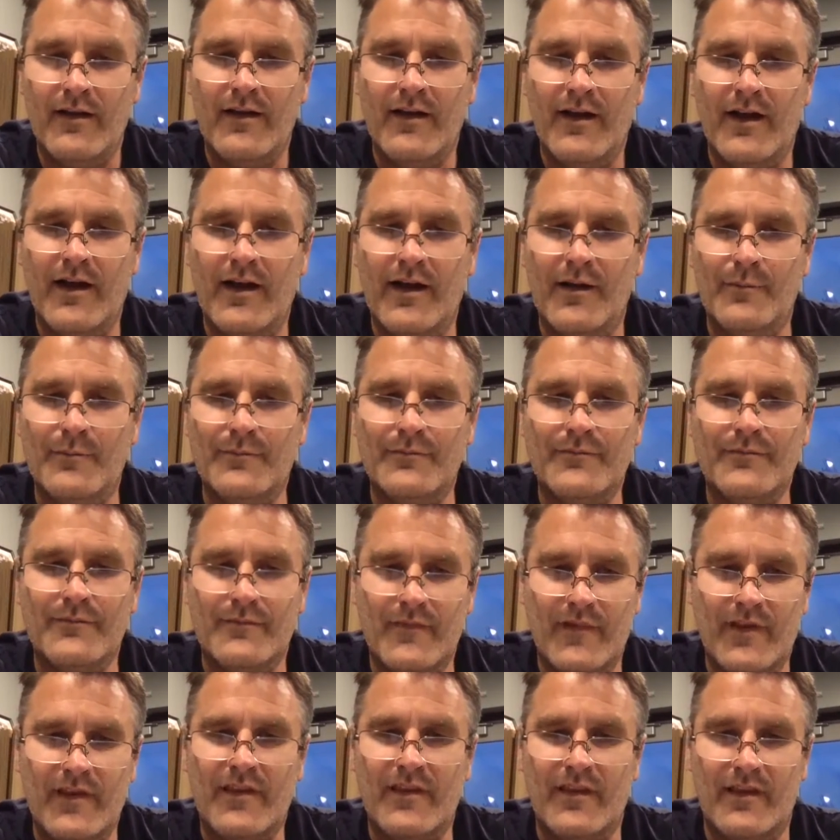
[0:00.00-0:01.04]
Um,
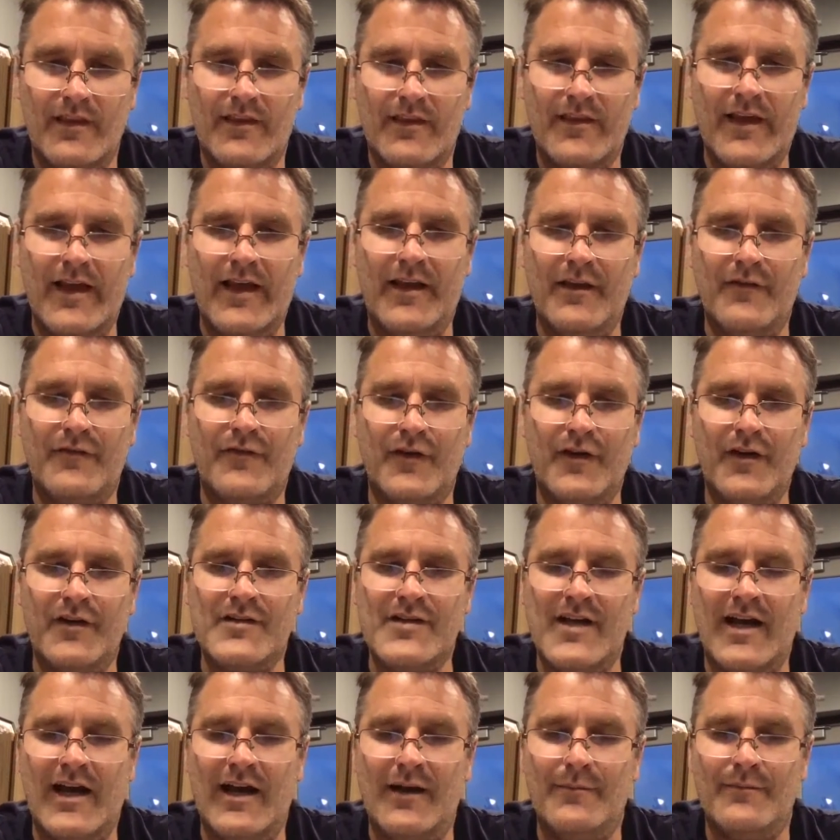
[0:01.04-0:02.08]
thank you for your
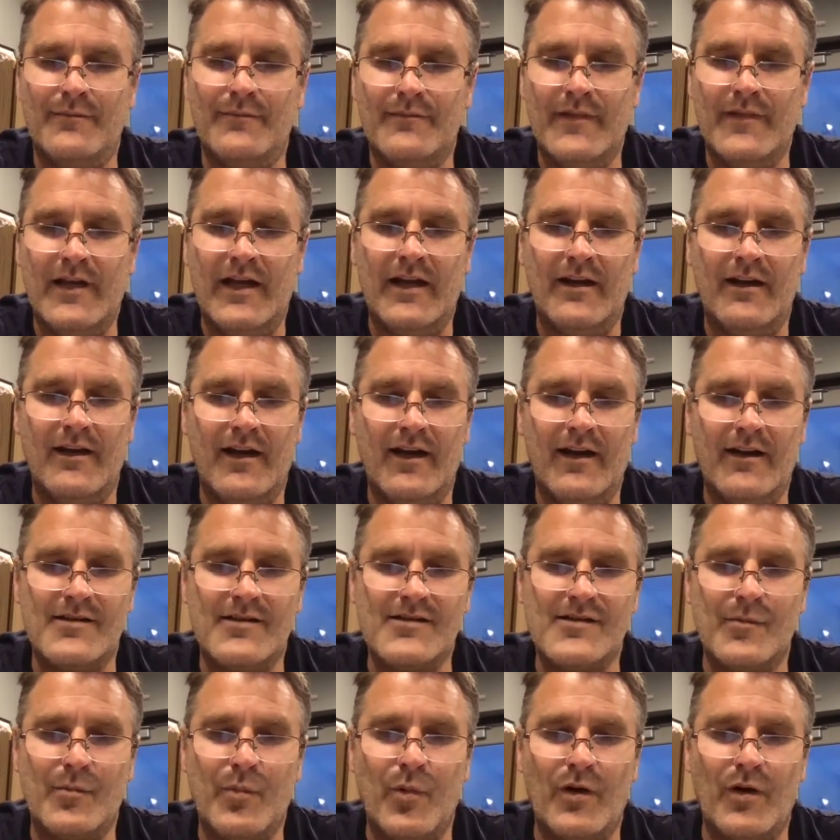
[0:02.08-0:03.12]
time and uh,
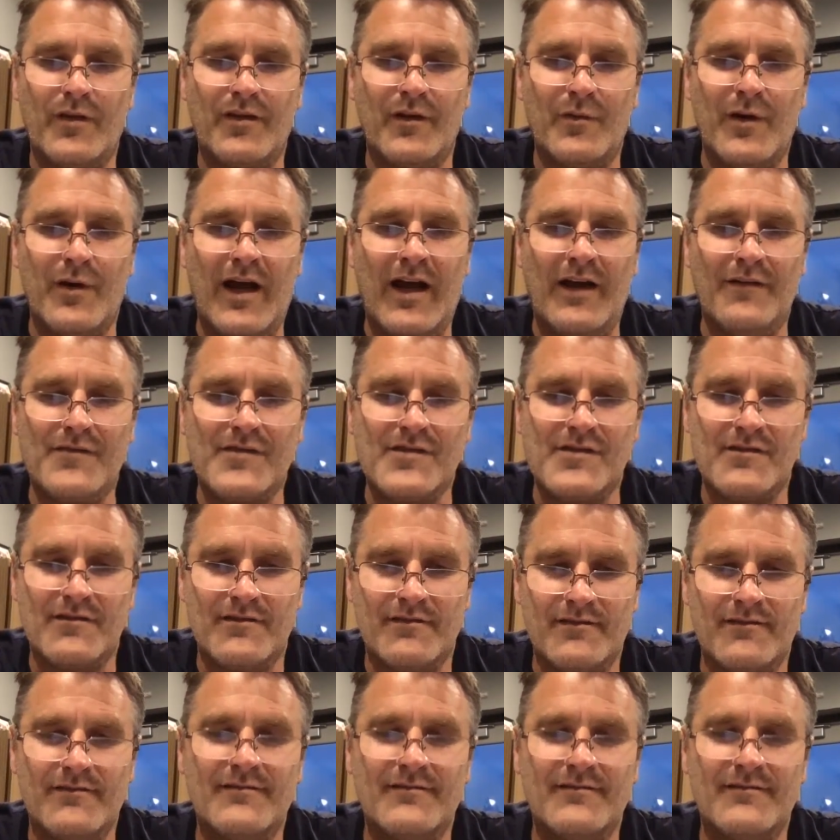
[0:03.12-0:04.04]
support the Revs.